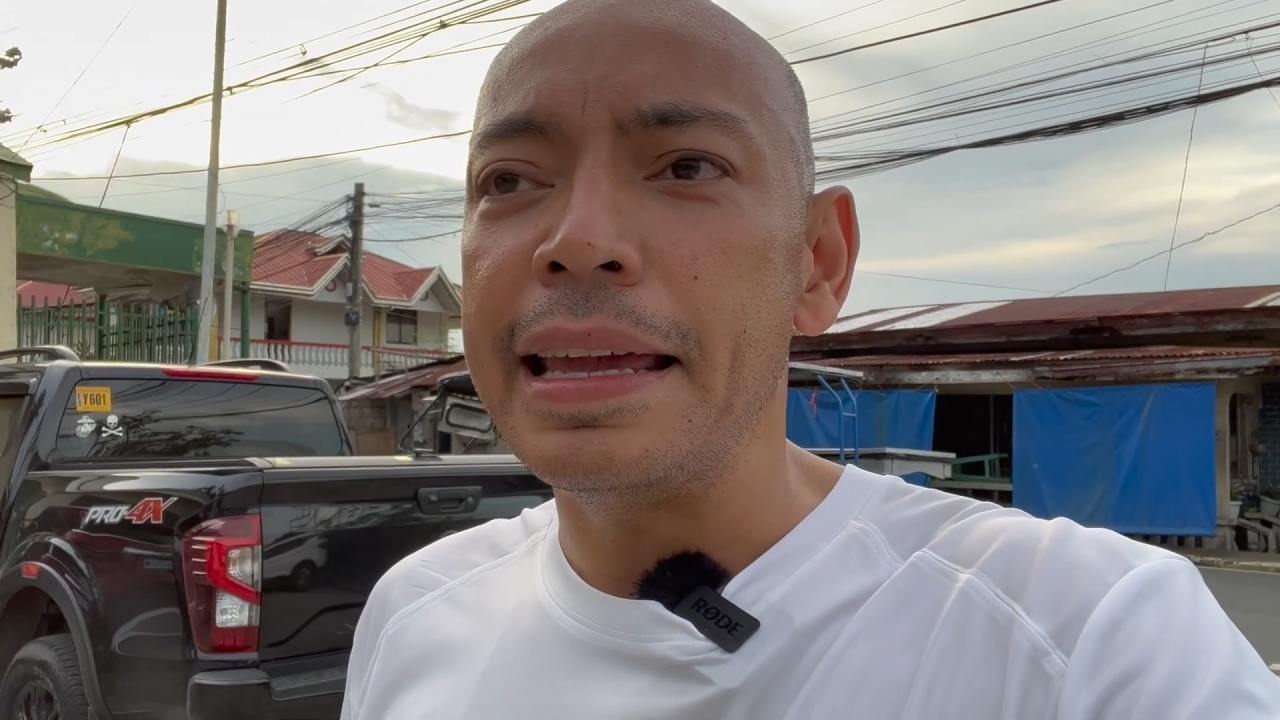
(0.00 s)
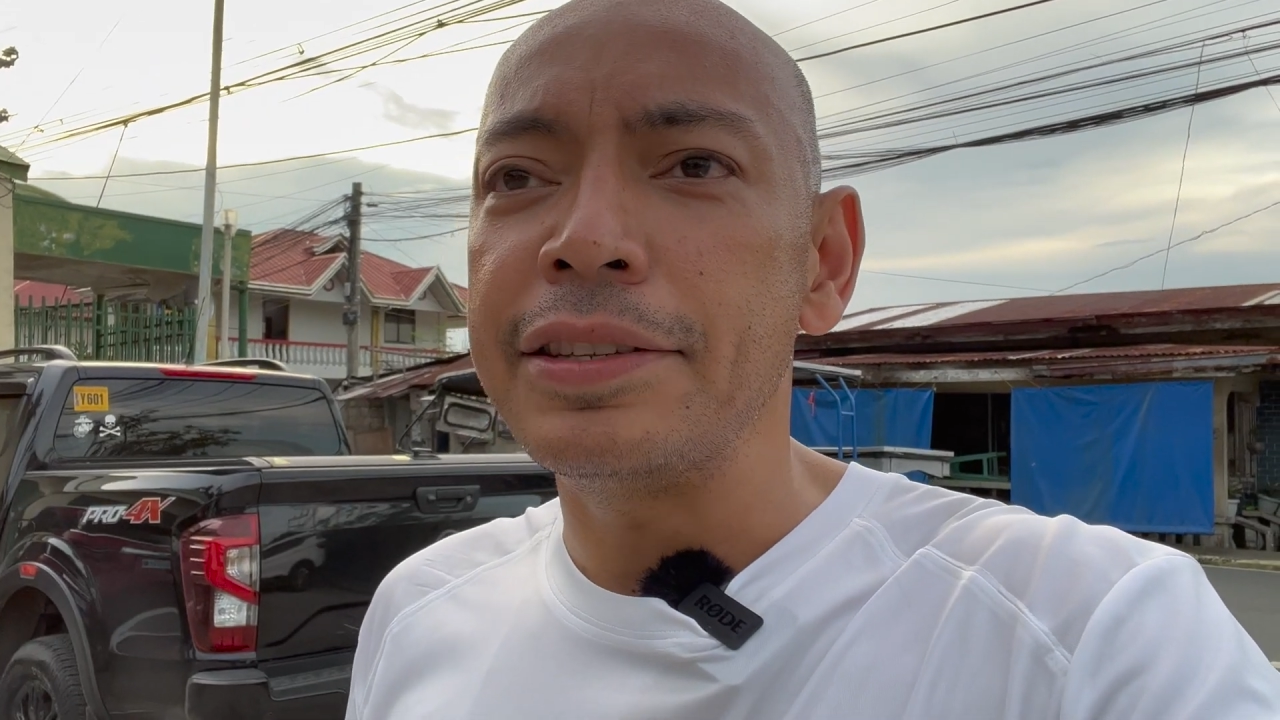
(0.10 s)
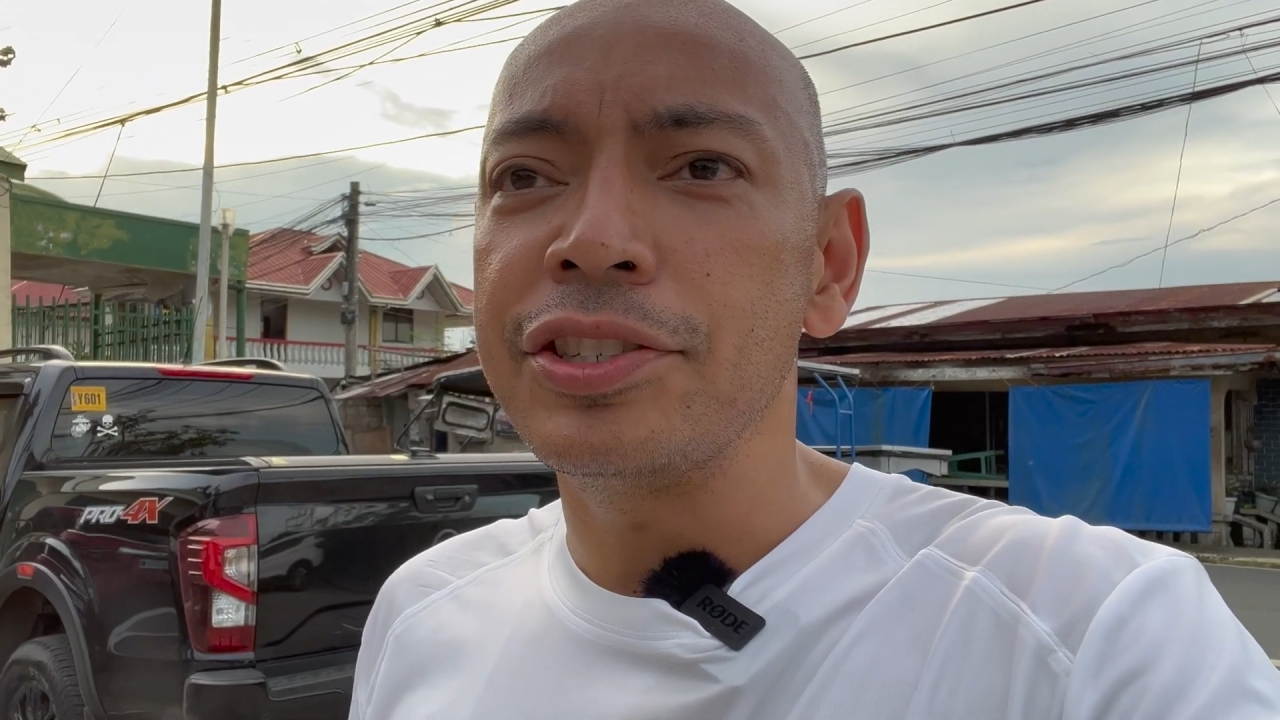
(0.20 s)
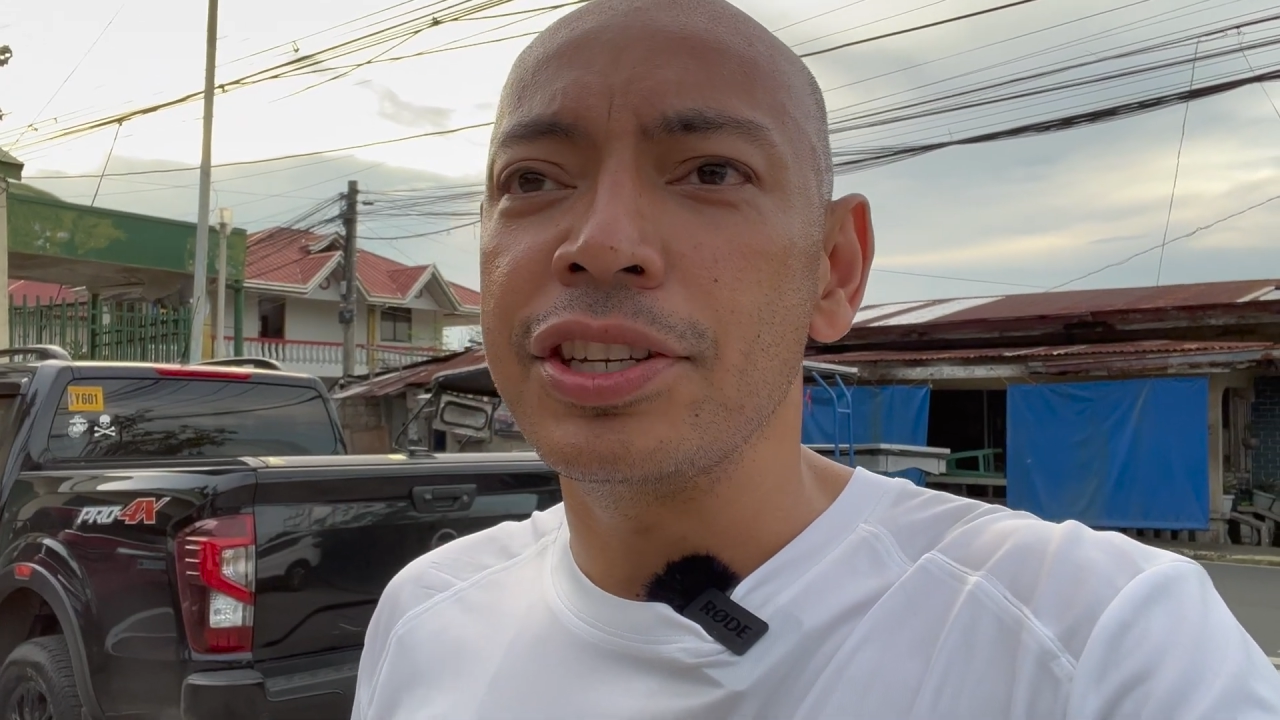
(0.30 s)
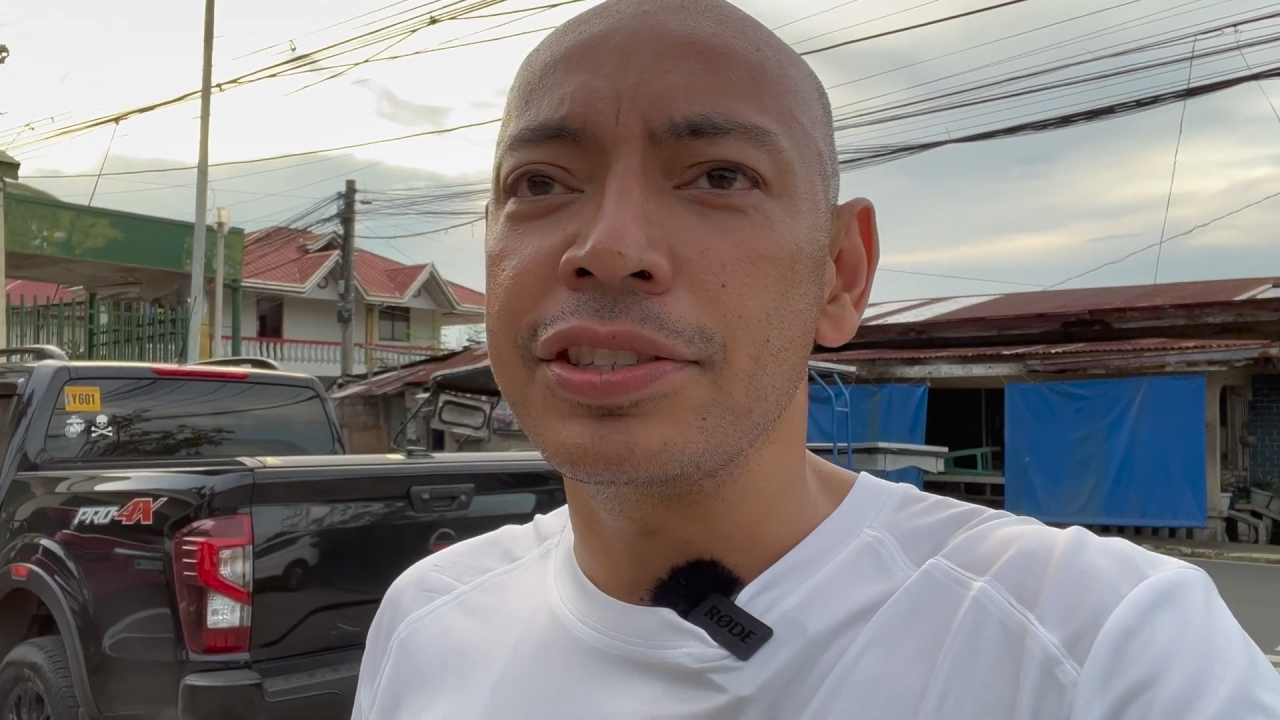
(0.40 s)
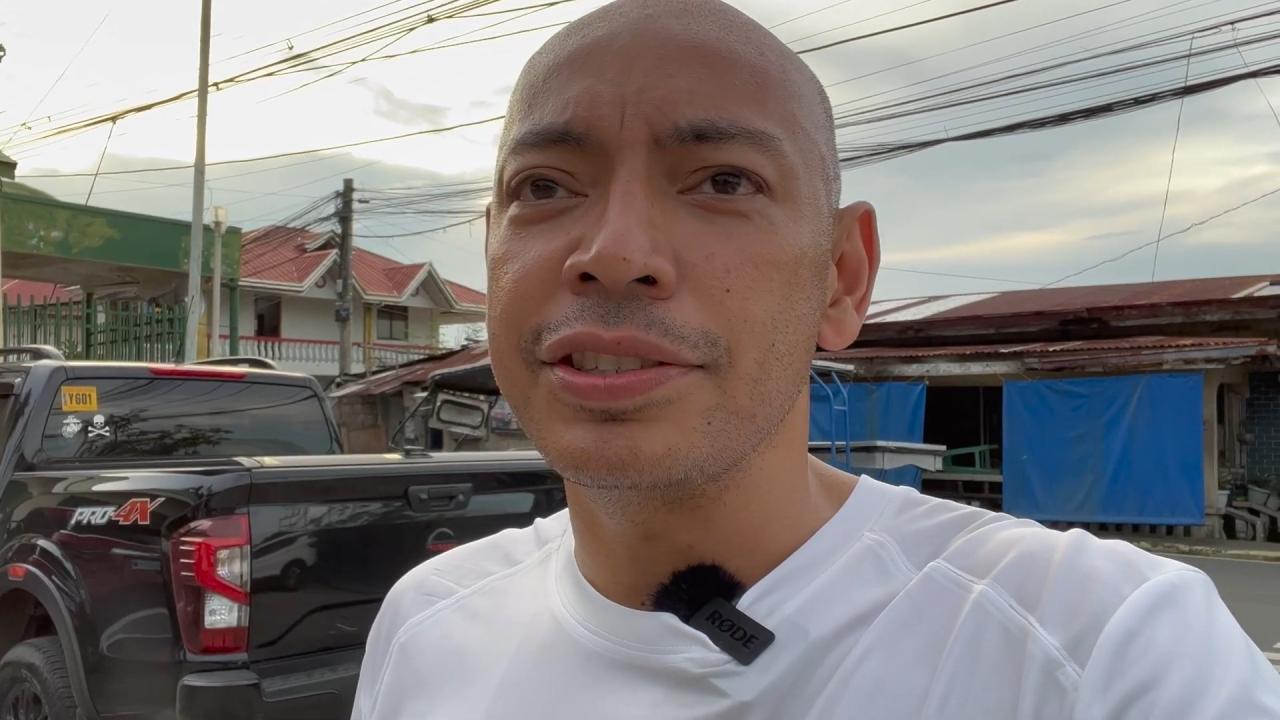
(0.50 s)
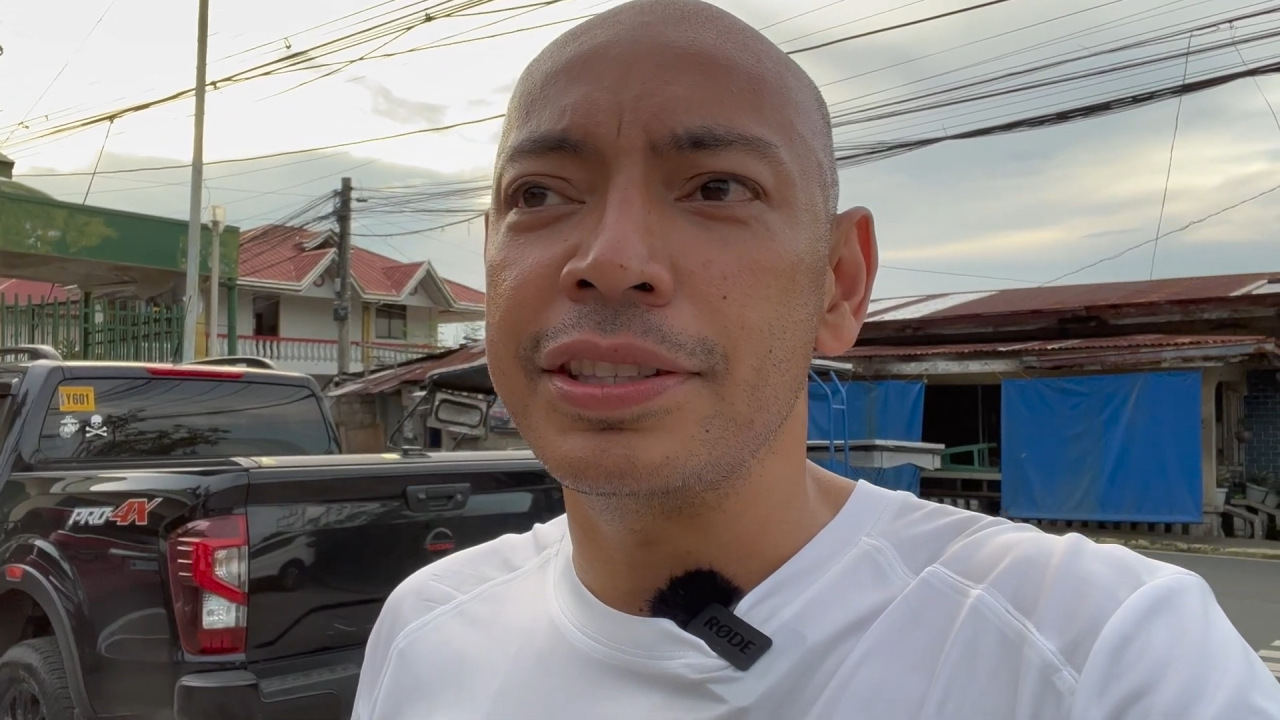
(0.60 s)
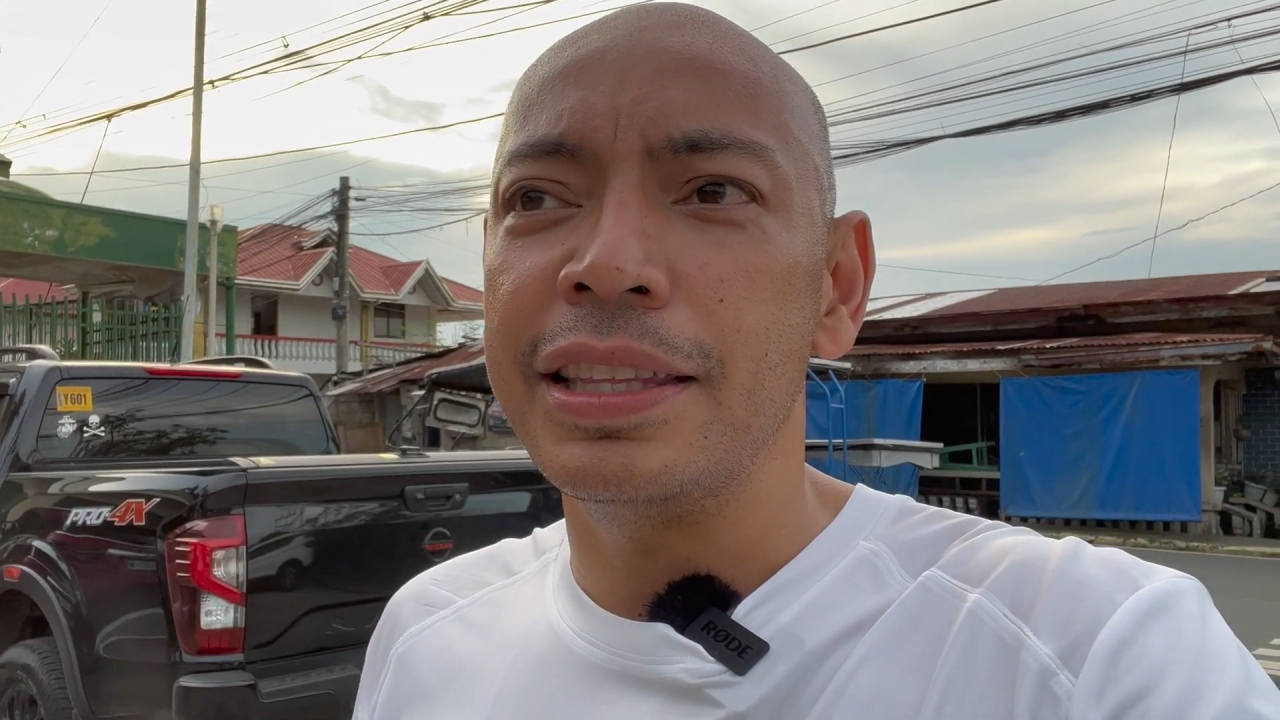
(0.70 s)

it's just,